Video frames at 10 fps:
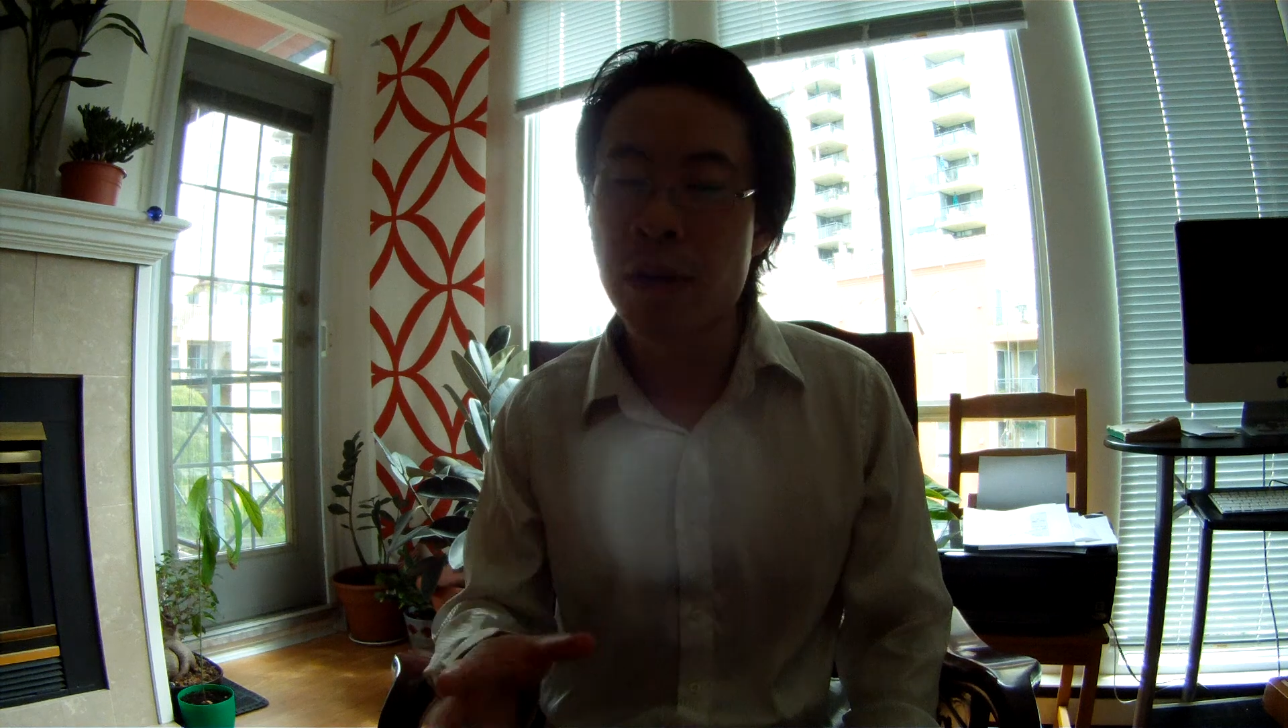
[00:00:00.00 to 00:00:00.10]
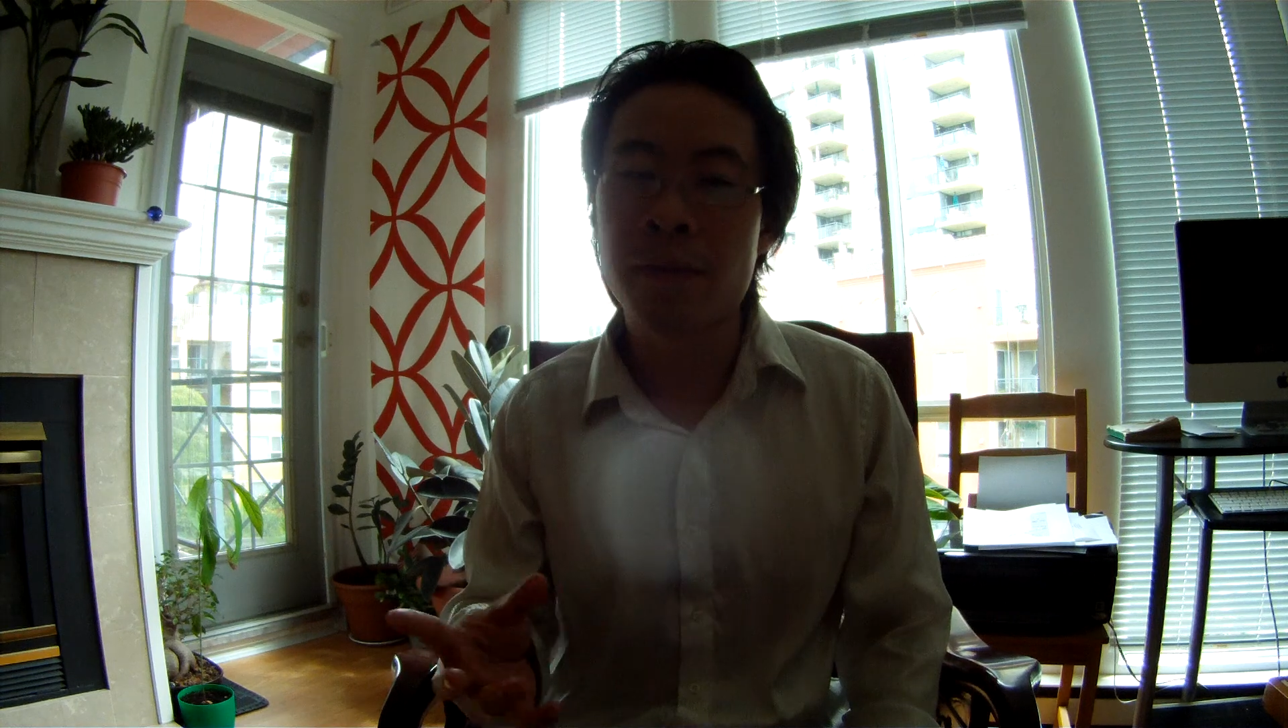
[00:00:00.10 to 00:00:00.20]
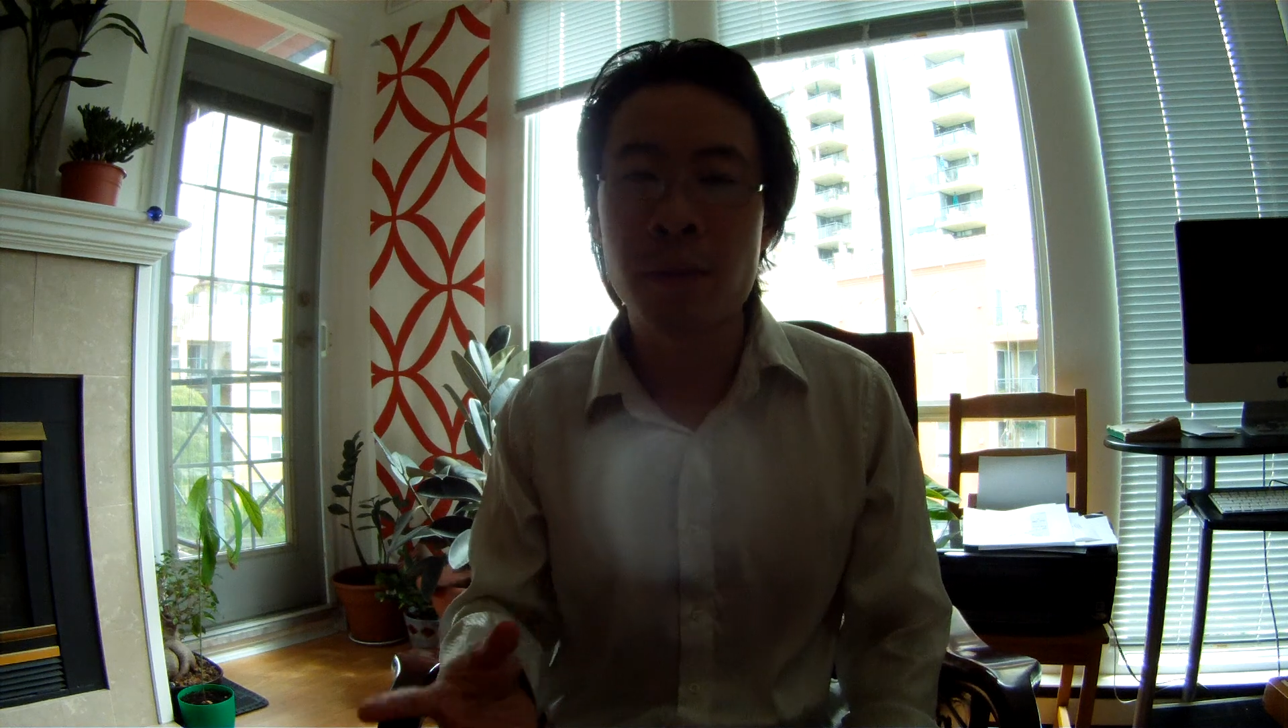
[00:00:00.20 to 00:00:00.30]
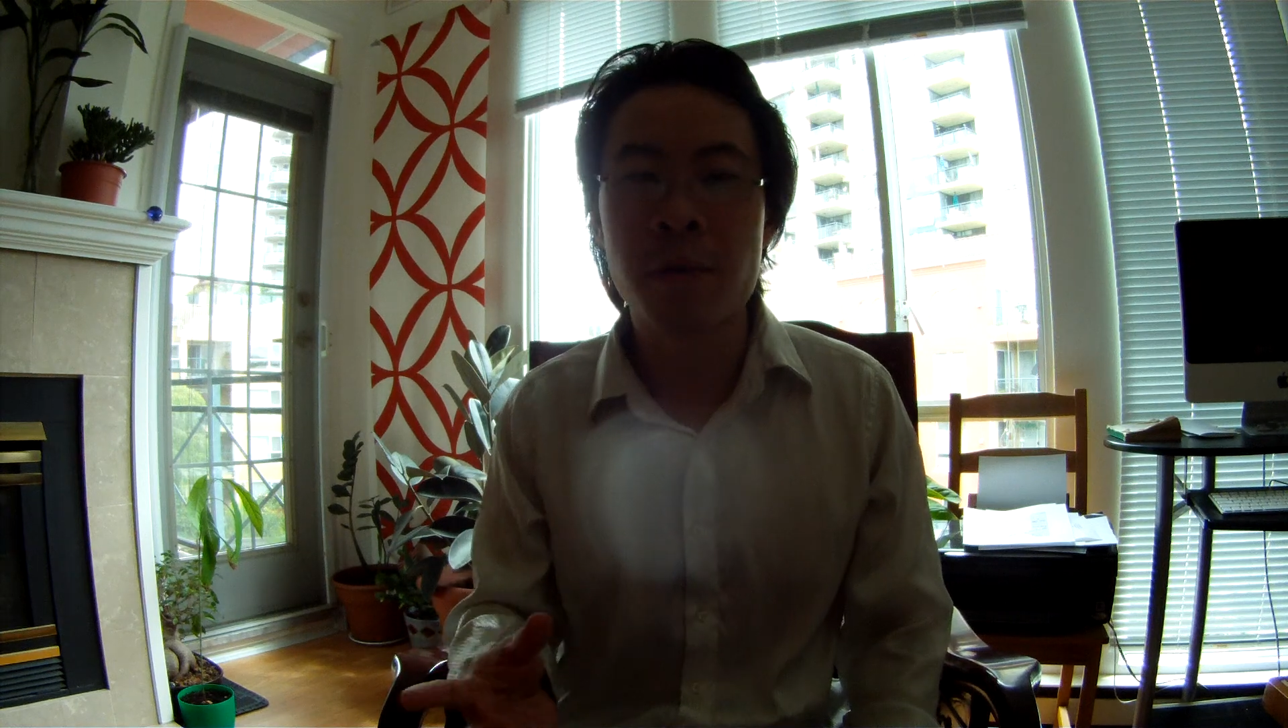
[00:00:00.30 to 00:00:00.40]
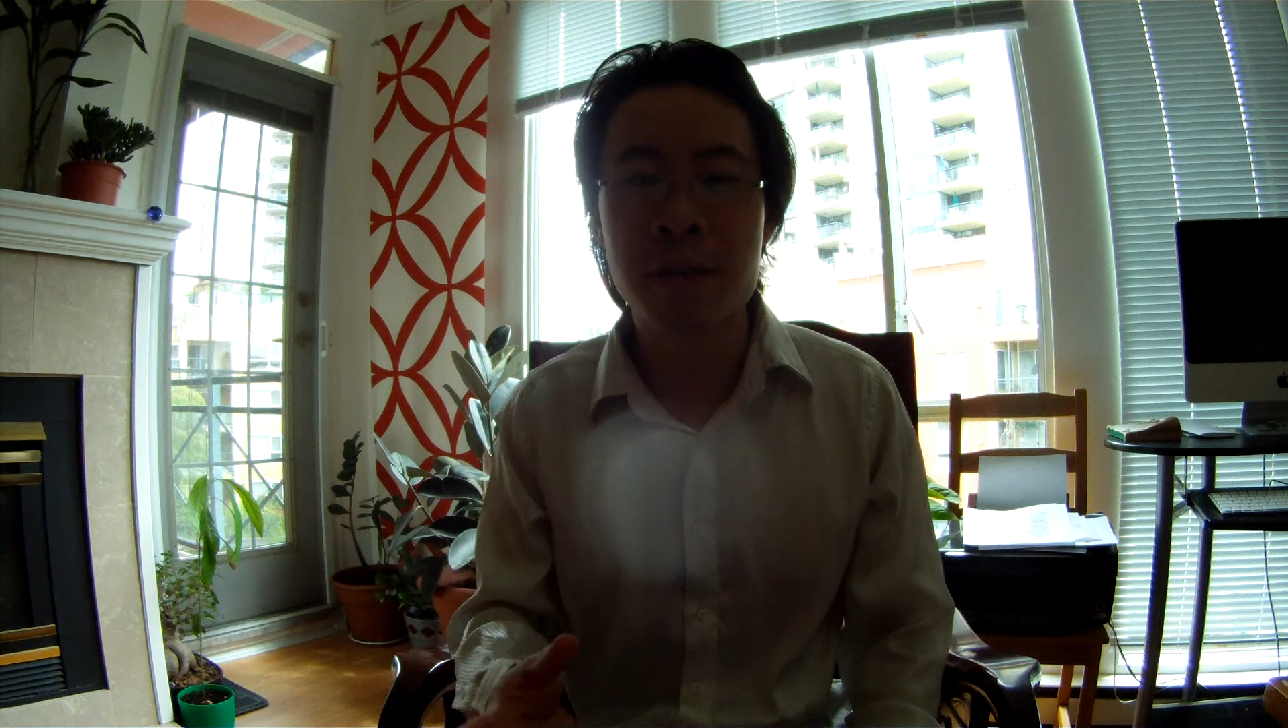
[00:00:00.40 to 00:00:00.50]

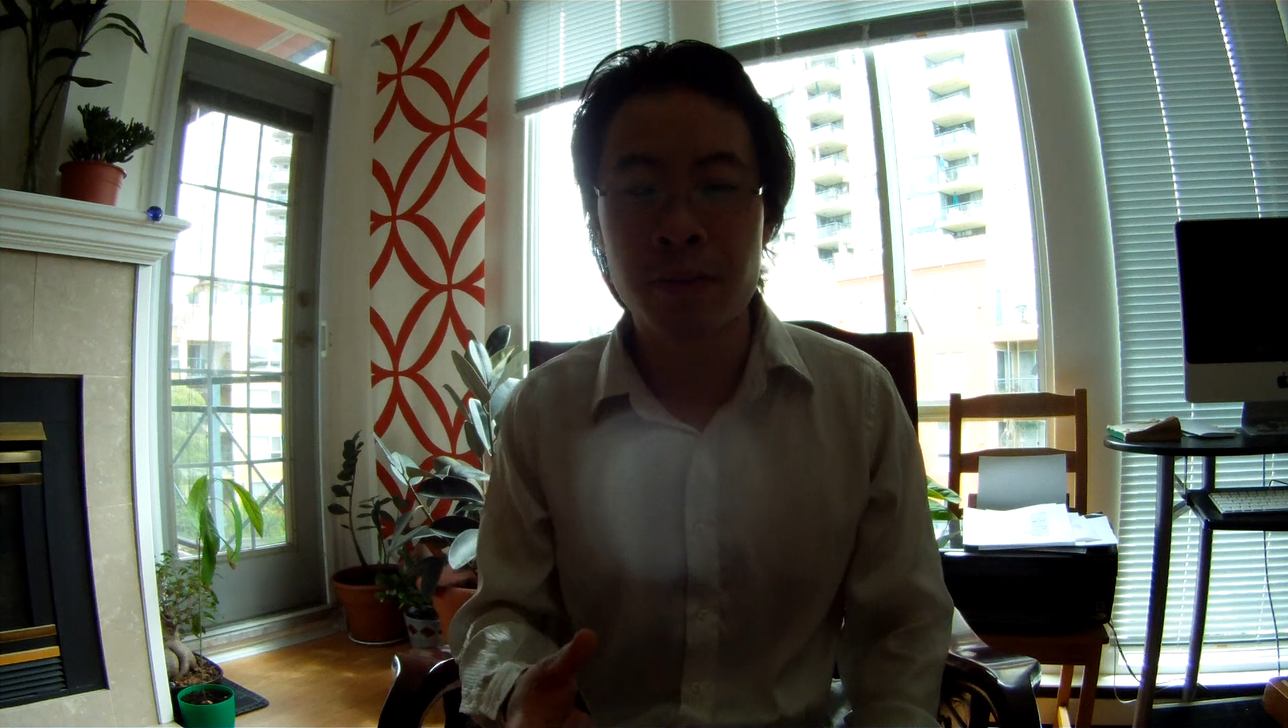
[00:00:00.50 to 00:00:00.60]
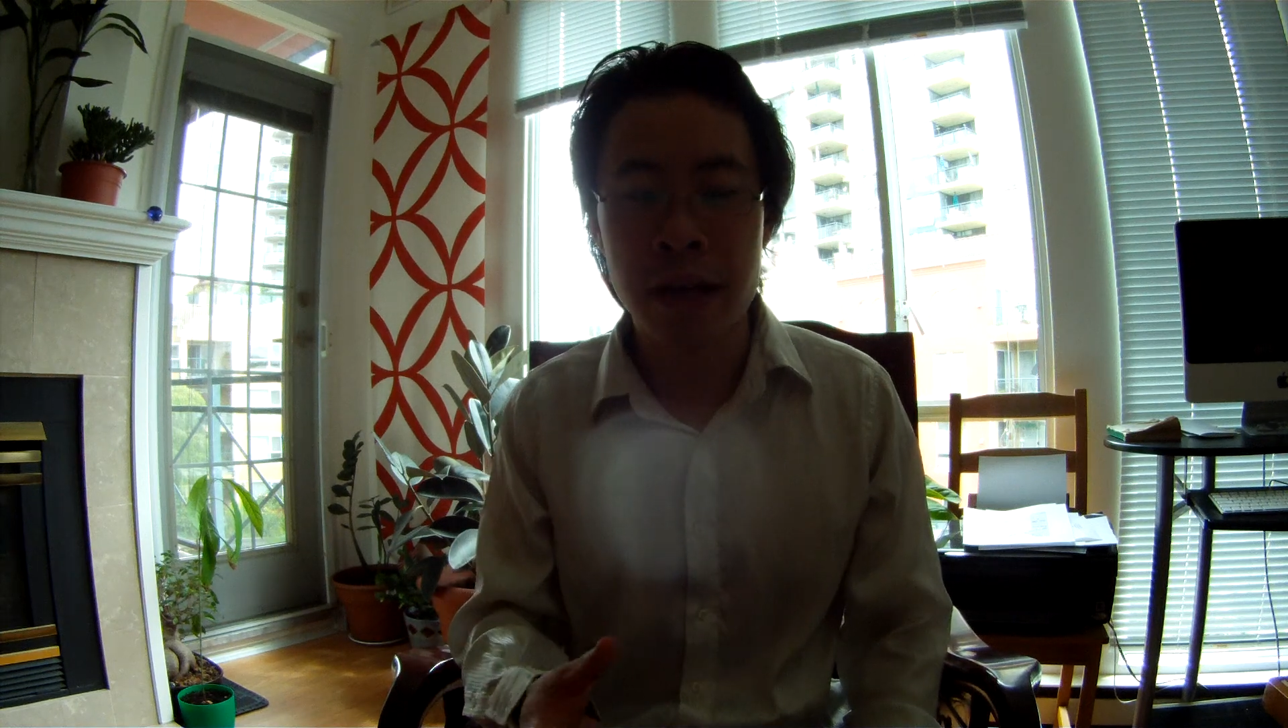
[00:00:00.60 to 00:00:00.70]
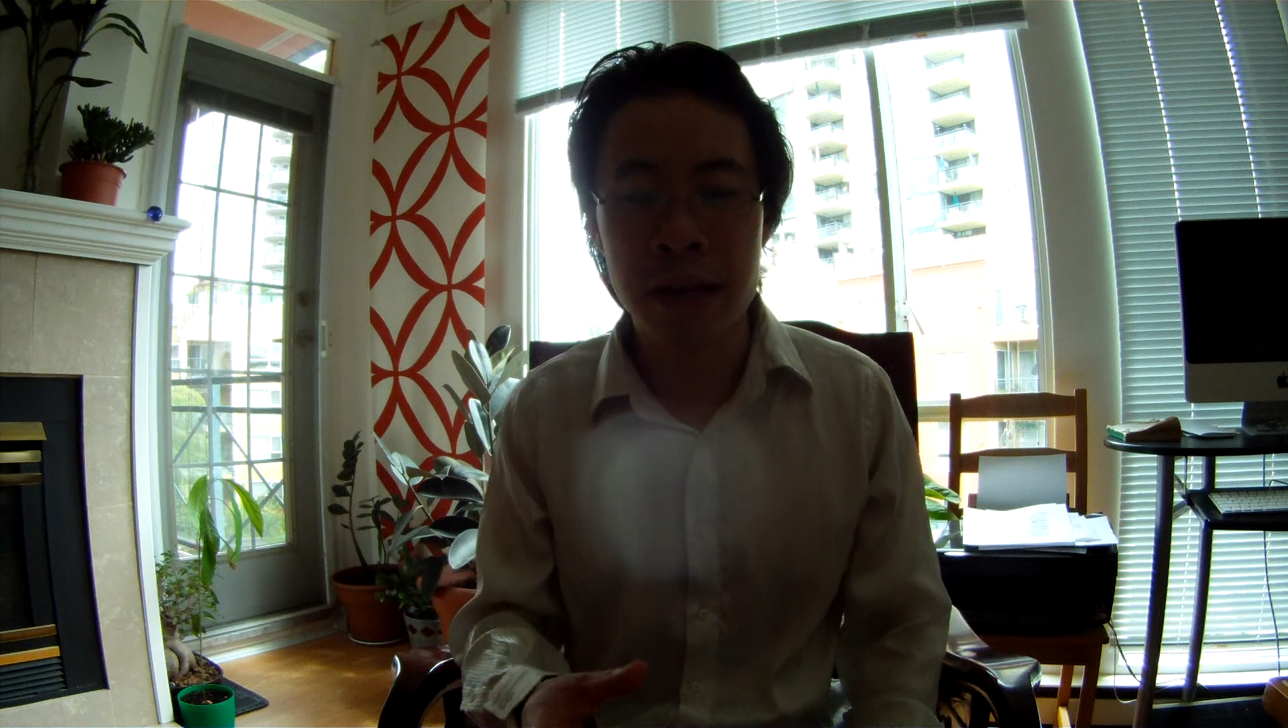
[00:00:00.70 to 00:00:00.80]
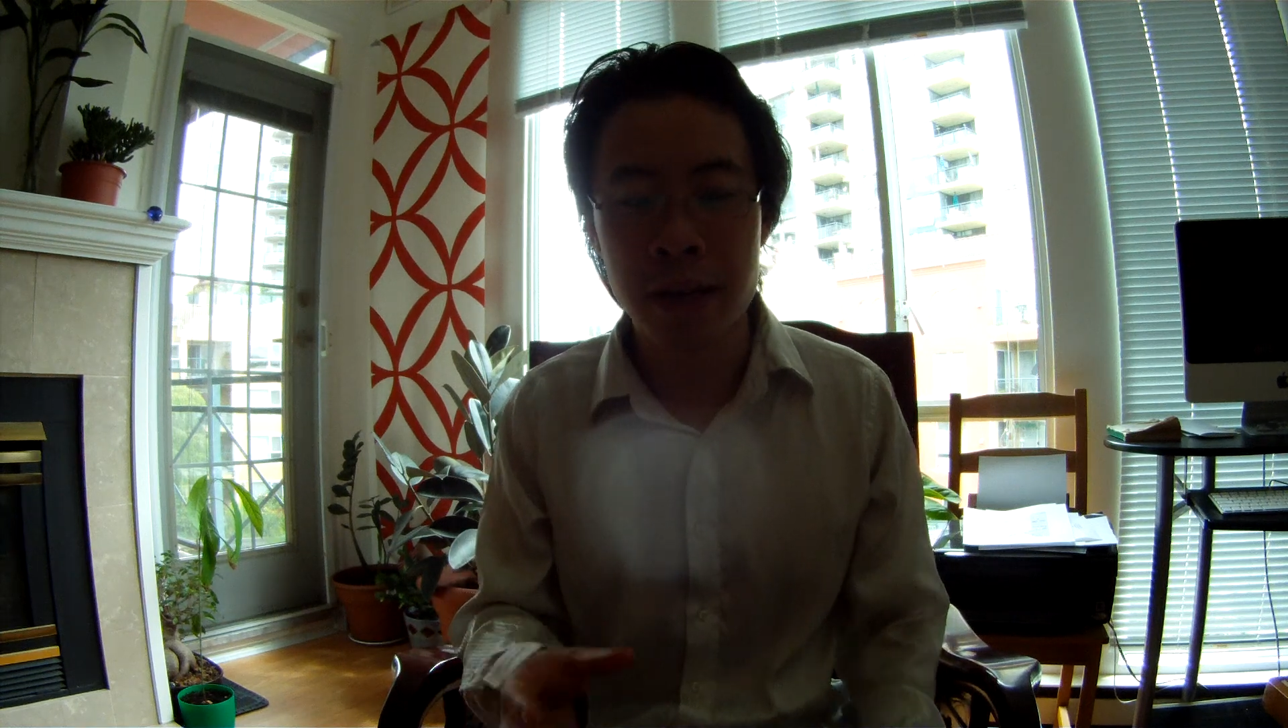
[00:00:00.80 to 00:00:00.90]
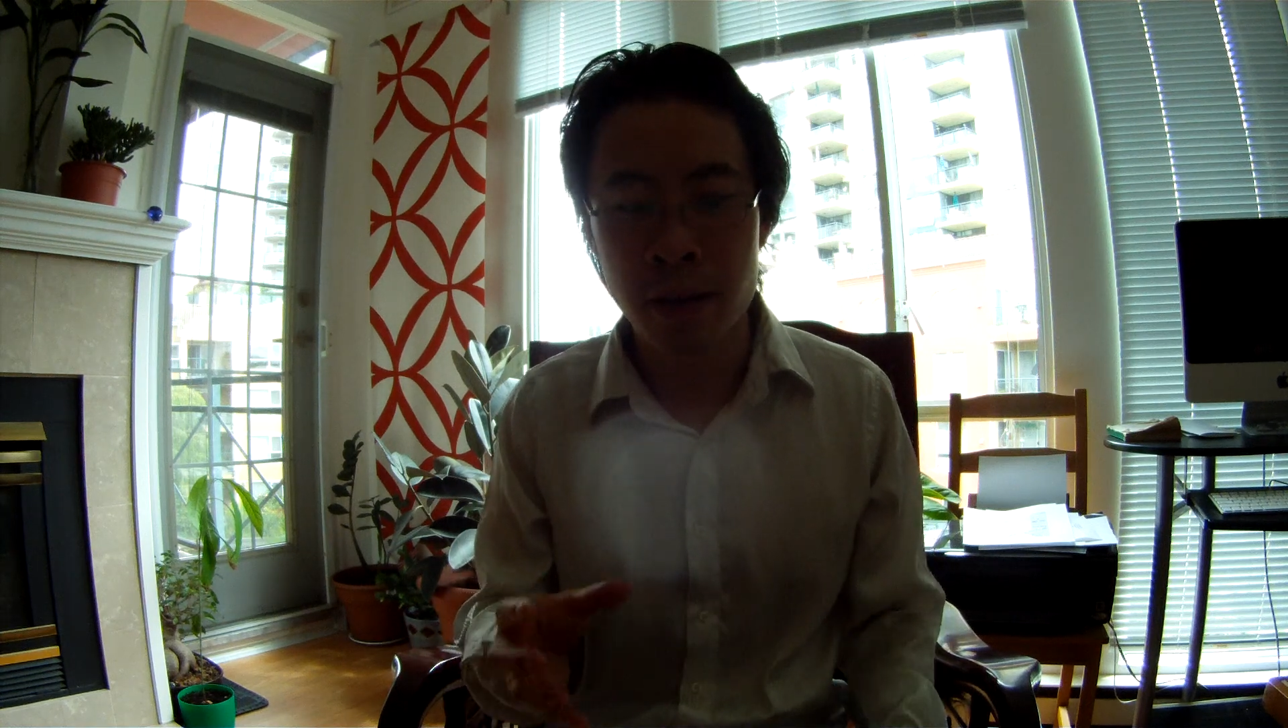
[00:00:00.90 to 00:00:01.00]
of course,
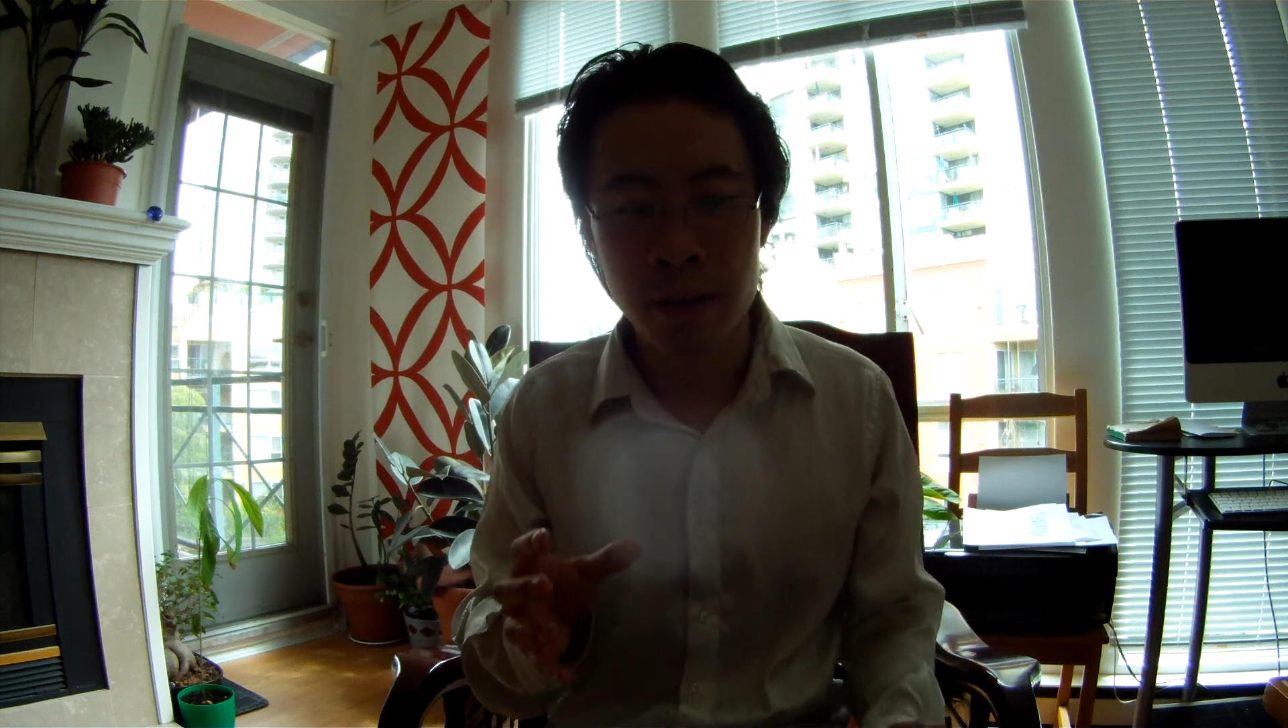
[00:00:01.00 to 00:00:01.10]
write,